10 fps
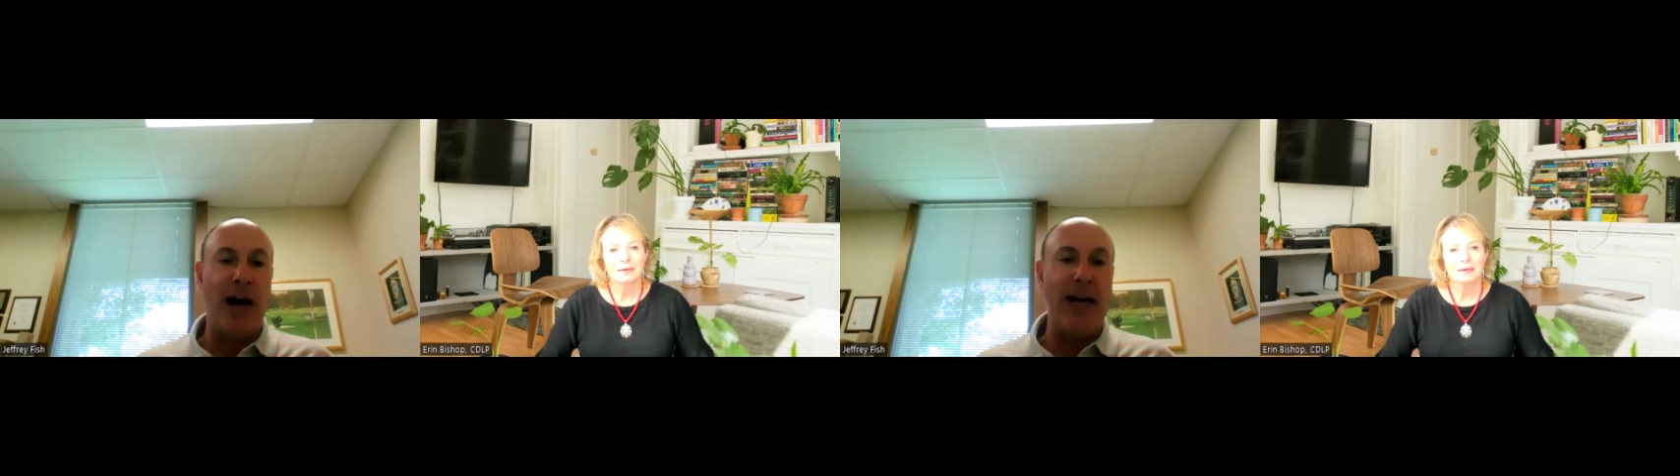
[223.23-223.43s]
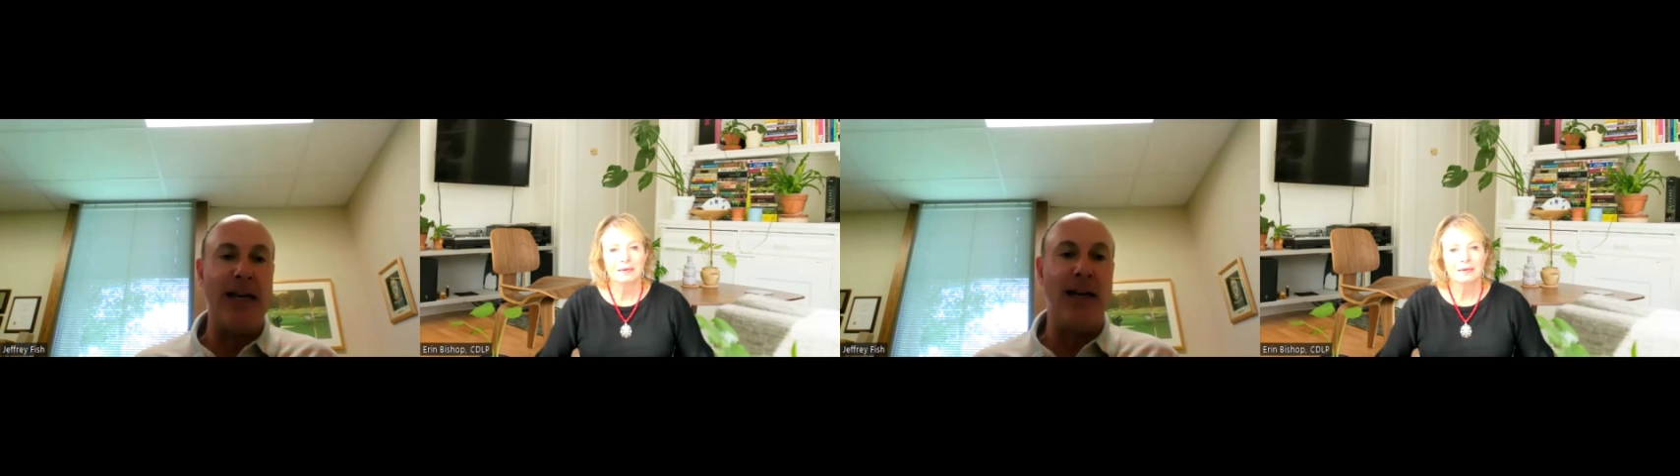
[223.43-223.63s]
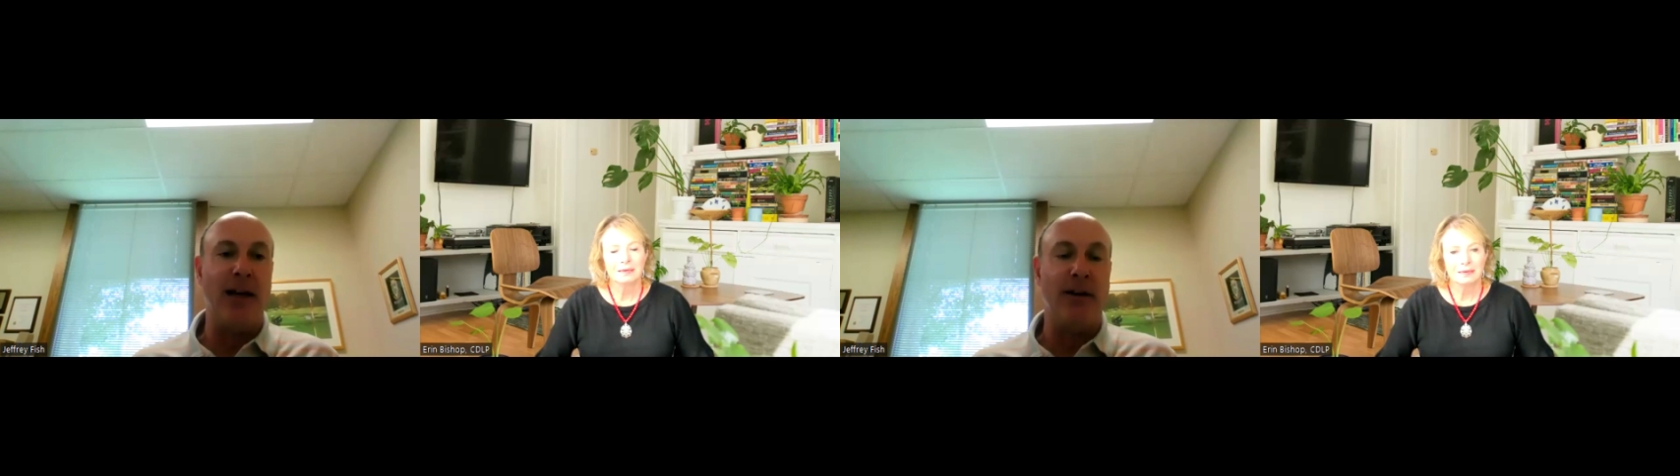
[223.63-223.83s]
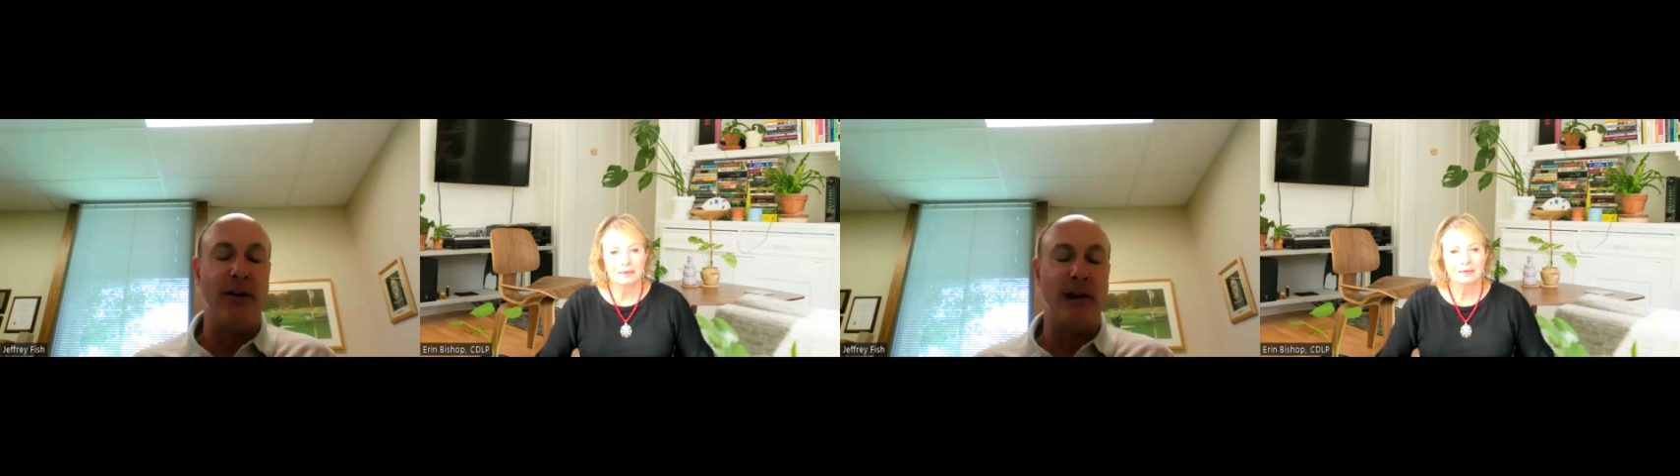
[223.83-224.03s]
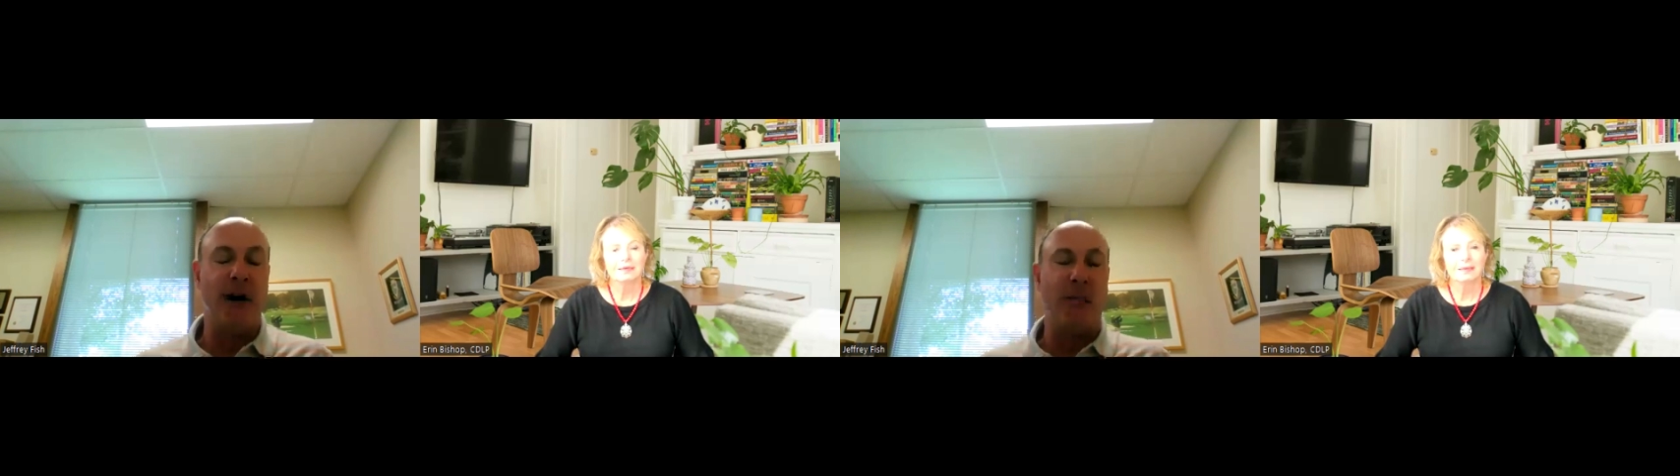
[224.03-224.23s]
idea
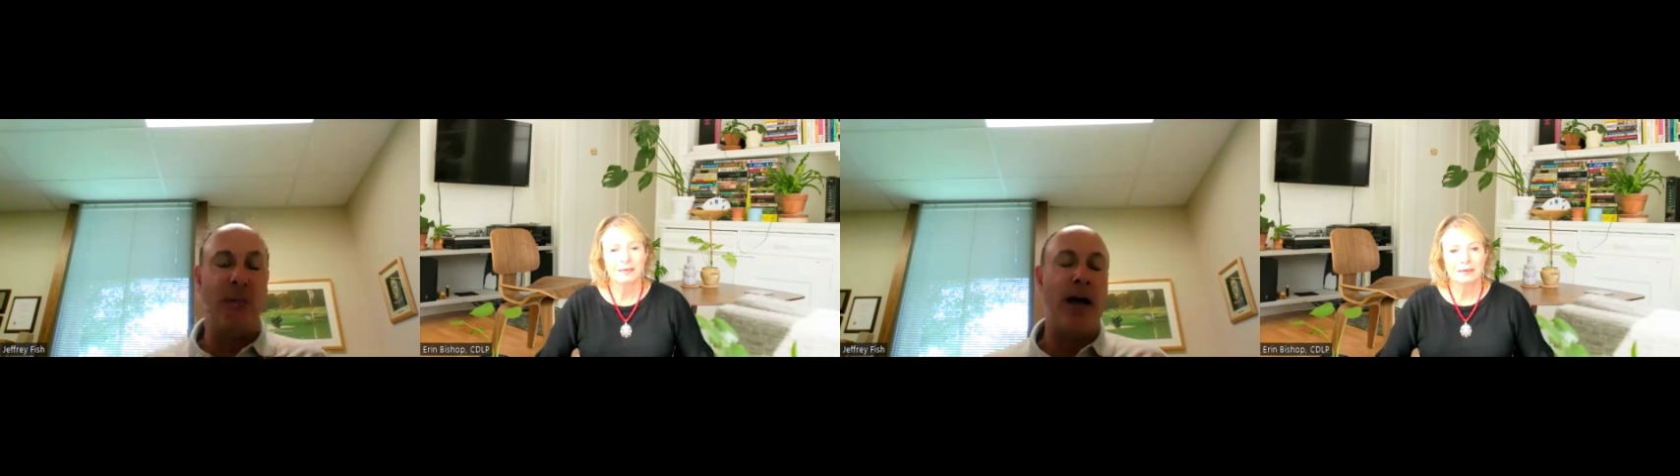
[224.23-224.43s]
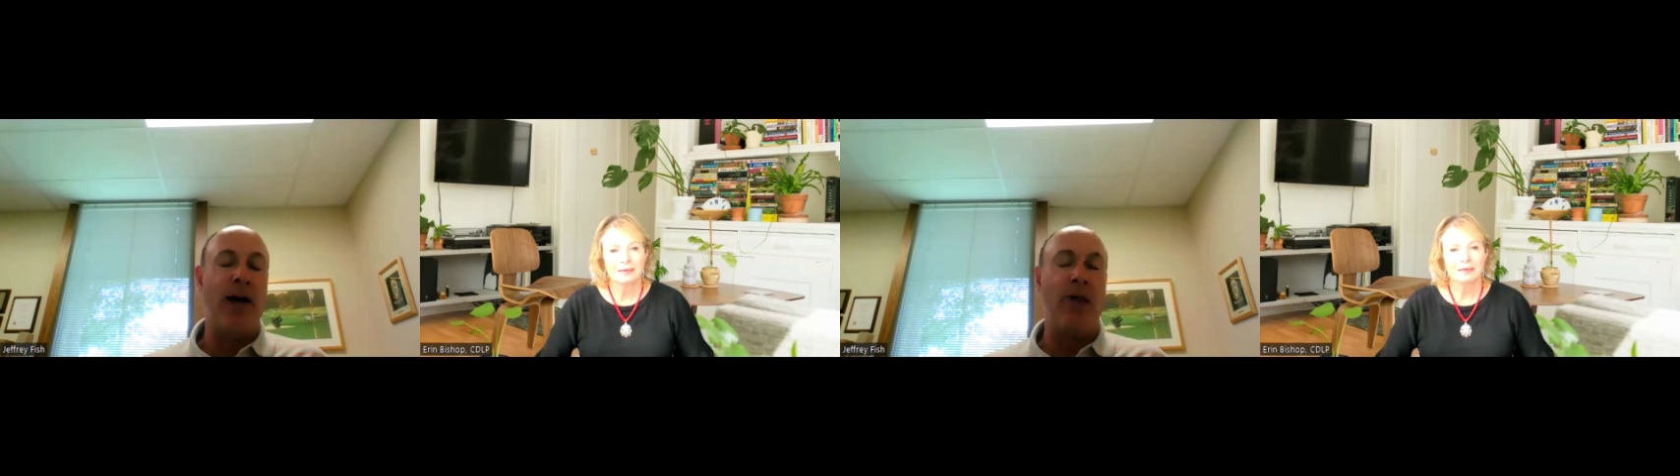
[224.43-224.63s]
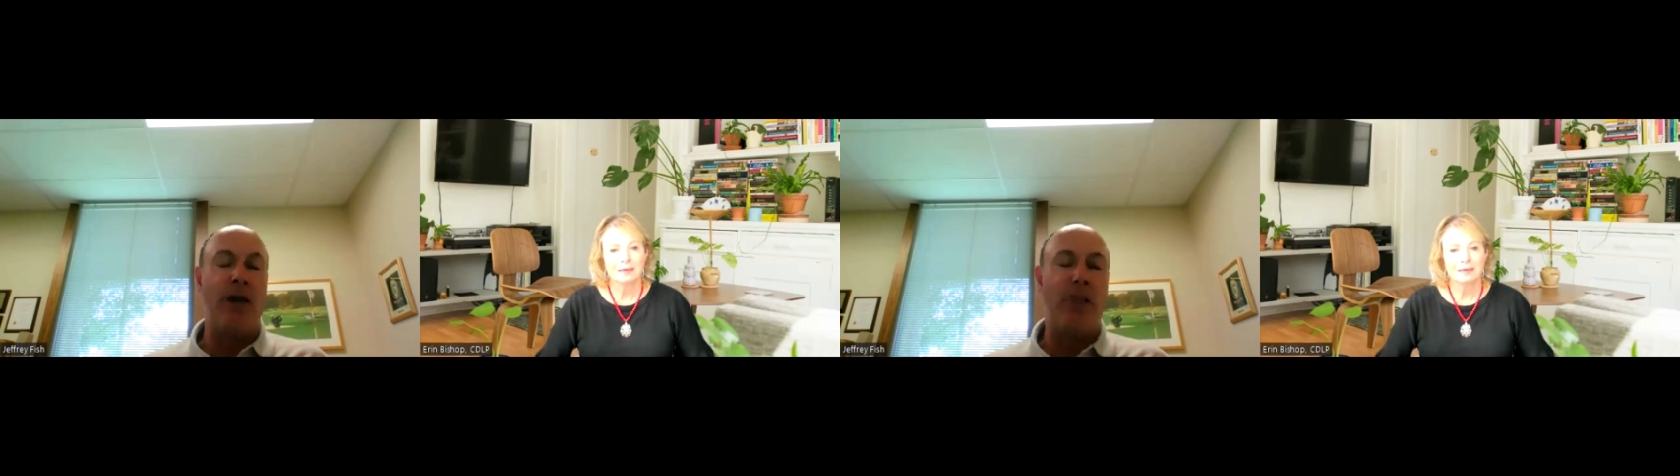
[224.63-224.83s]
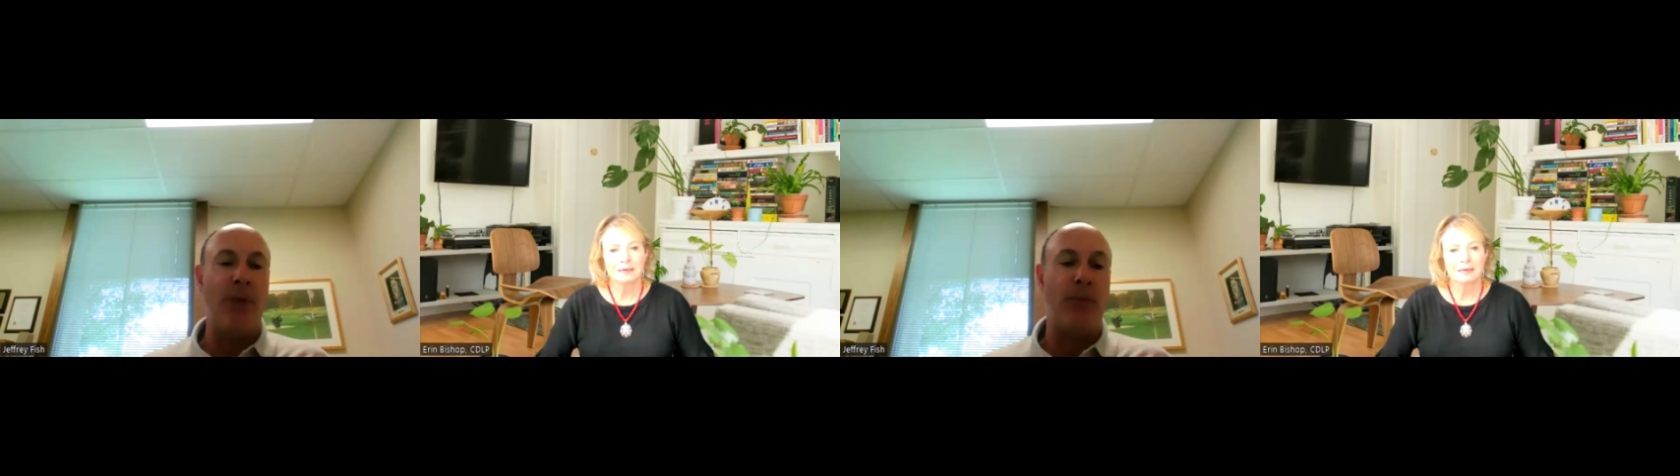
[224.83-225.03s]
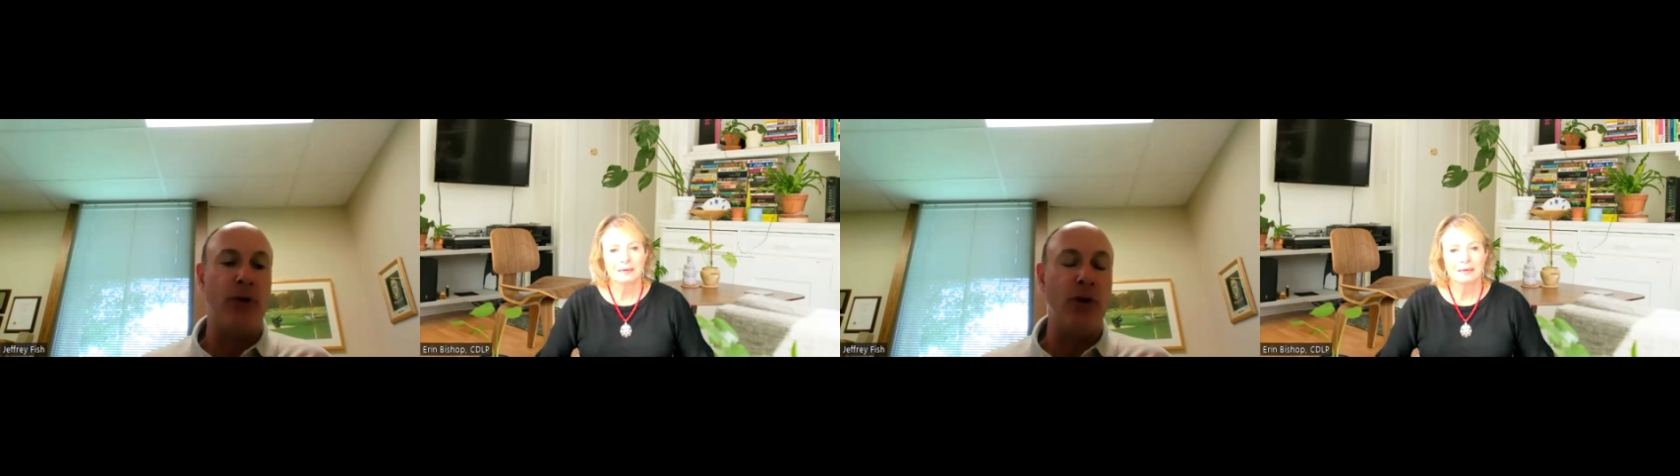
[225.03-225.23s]
to help not only help
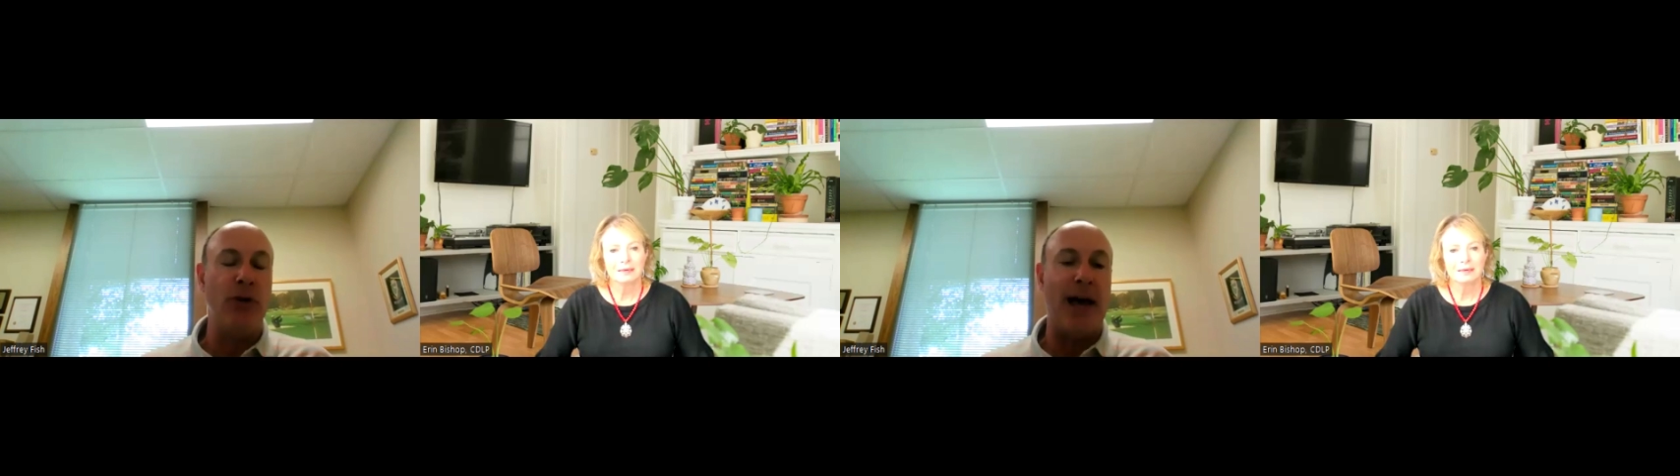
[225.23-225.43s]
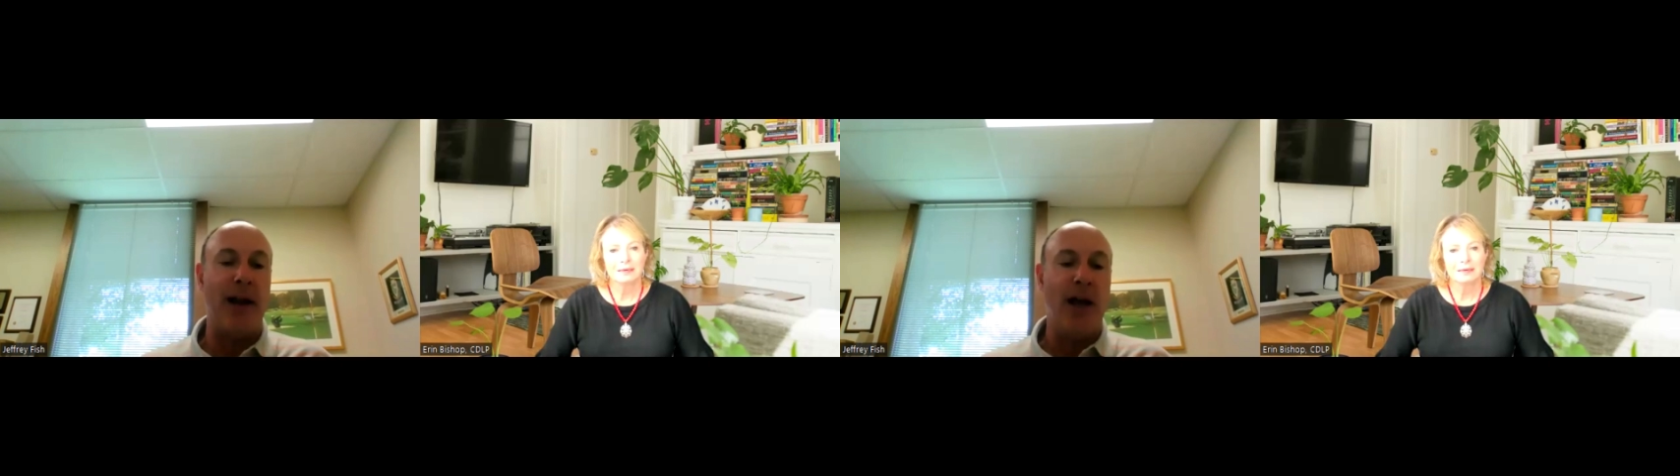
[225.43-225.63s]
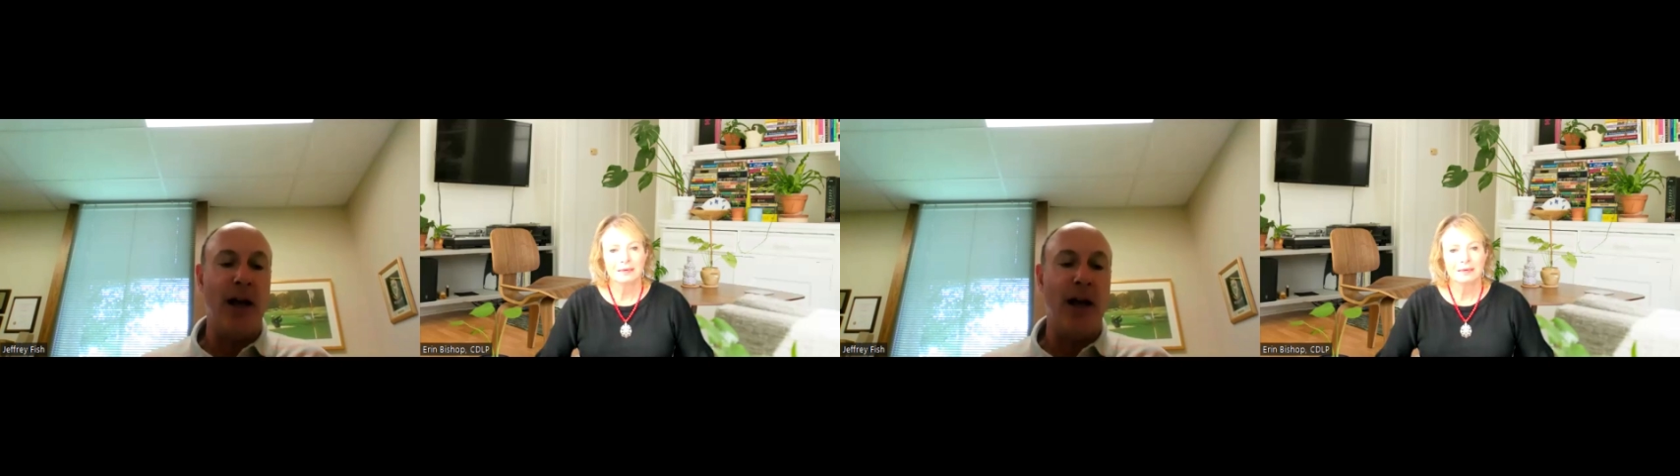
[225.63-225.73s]
them do that,